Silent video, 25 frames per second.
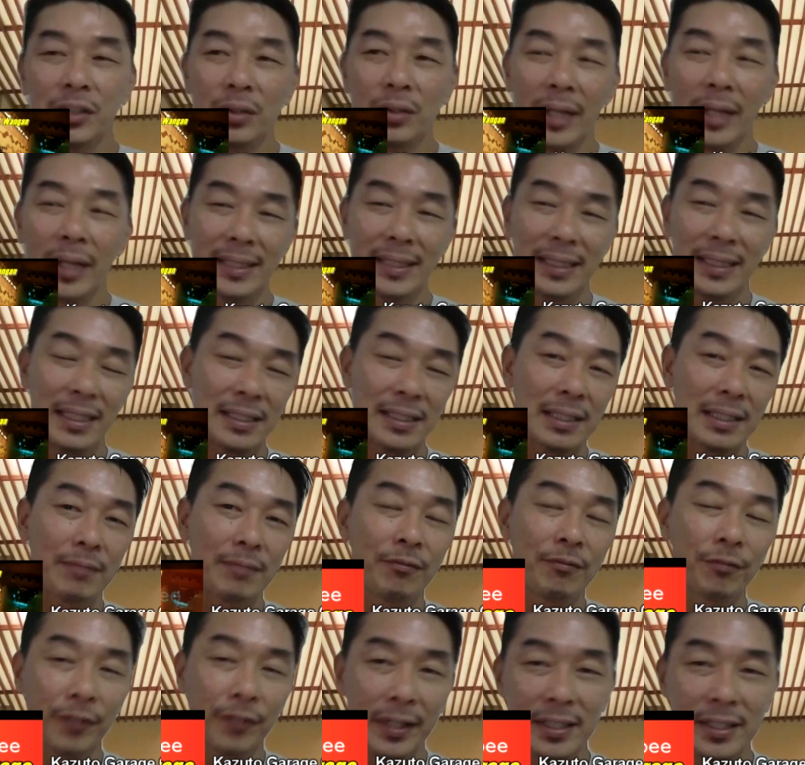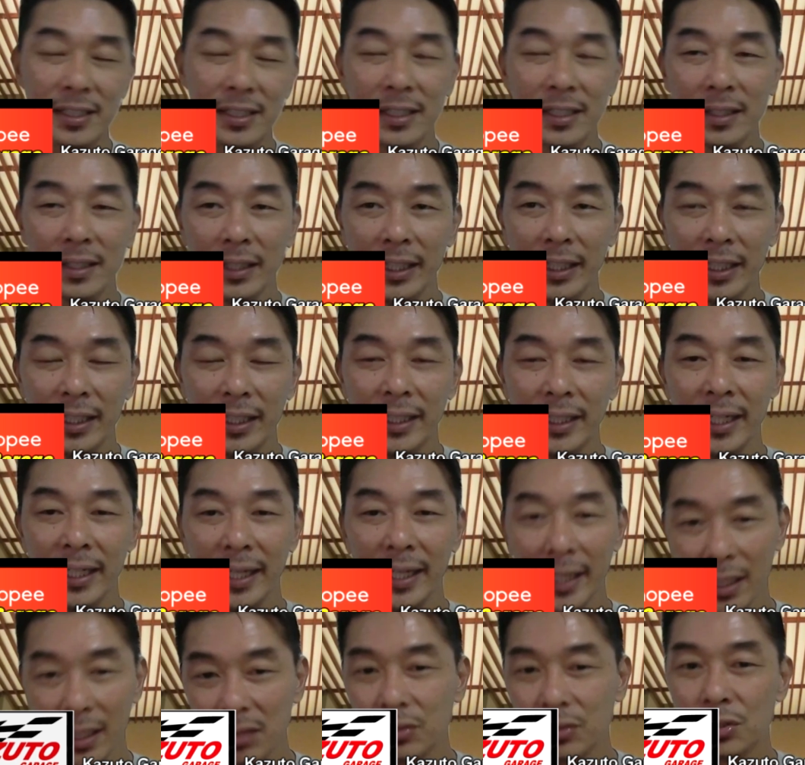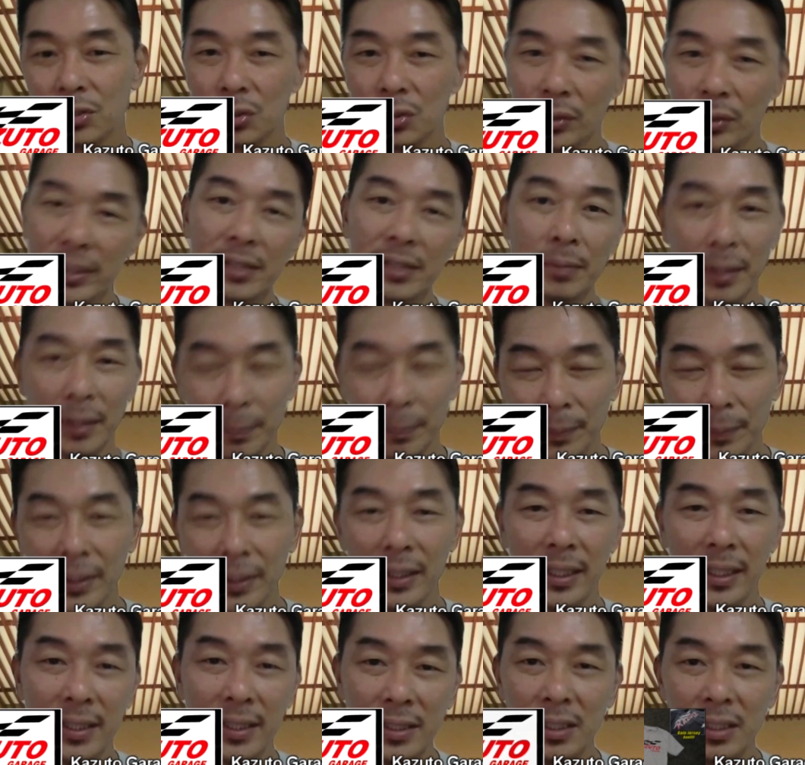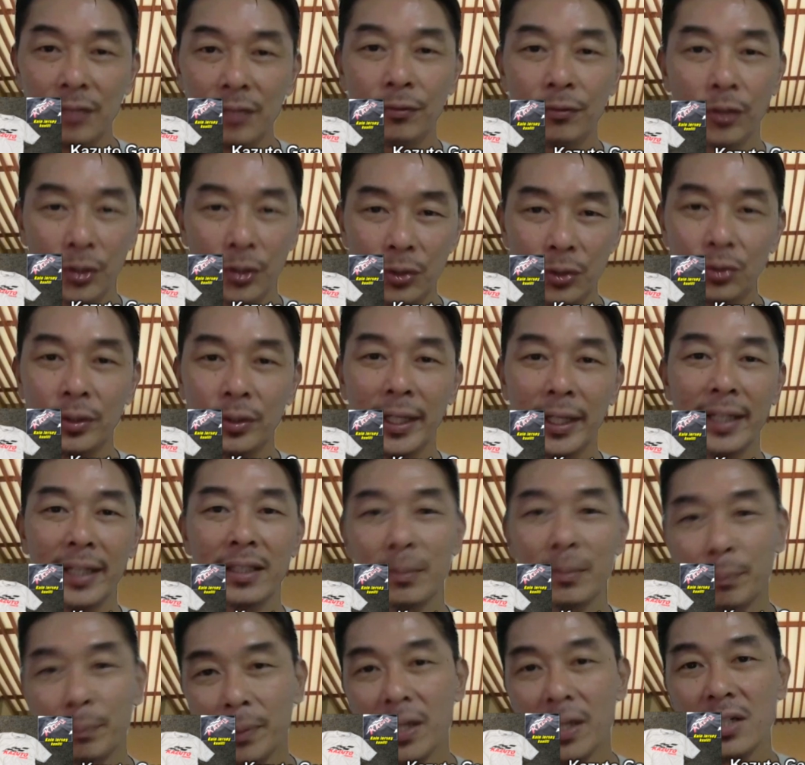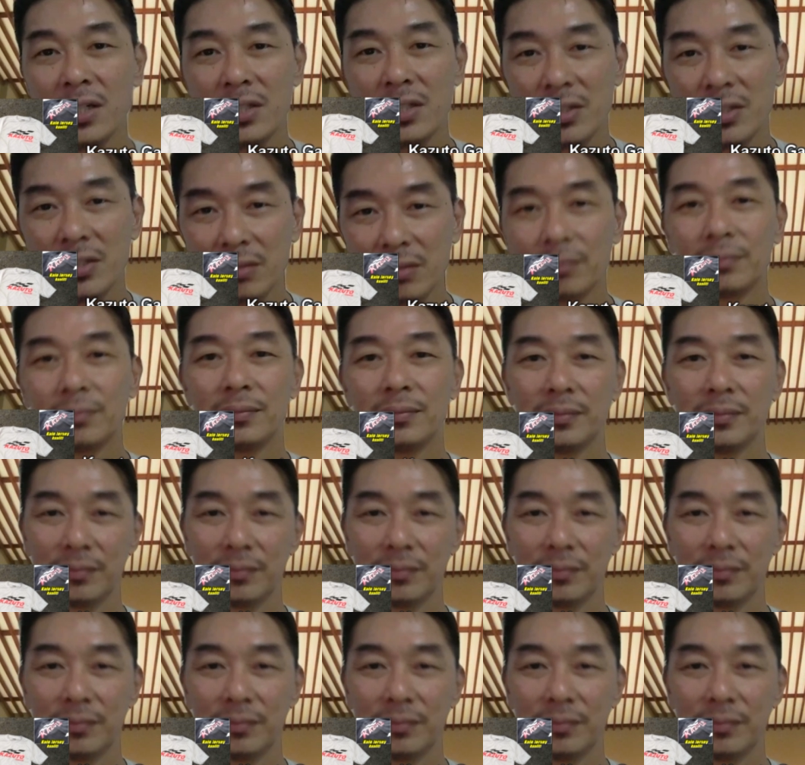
you guys have some friends in KL, so it's a bit easier for you to get the parts.